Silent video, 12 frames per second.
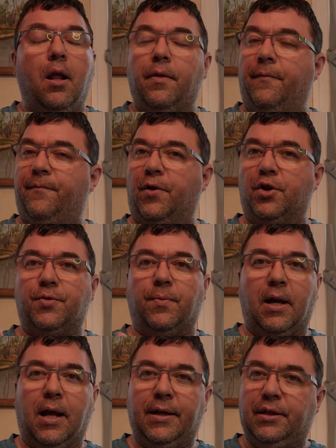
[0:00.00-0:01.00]
The first
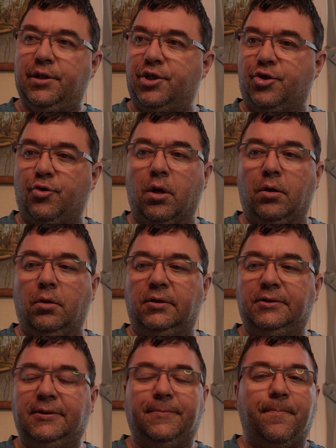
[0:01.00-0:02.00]
one I just
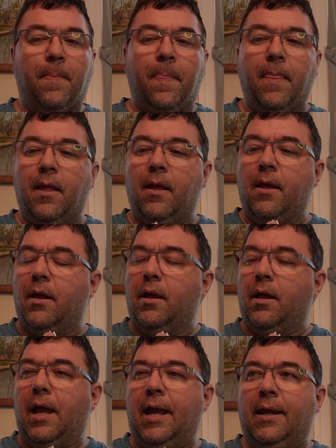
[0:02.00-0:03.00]
struggled
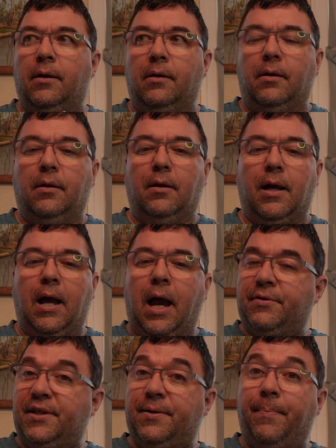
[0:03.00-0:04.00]
and I
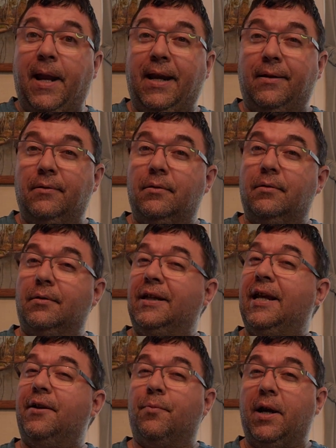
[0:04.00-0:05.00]
was debating,
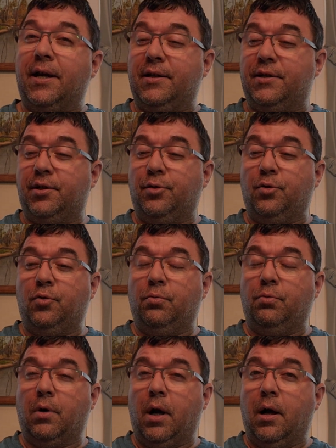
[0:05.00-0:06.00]
getting ready
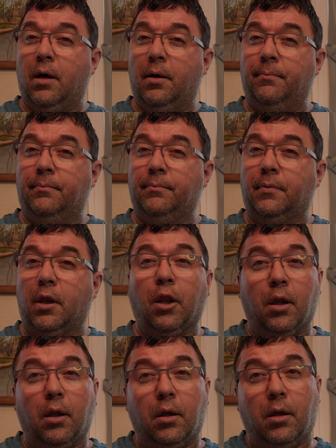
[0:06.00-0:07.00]
to um,
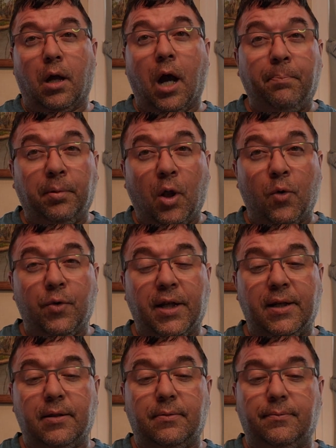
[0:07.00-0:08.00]
upload it.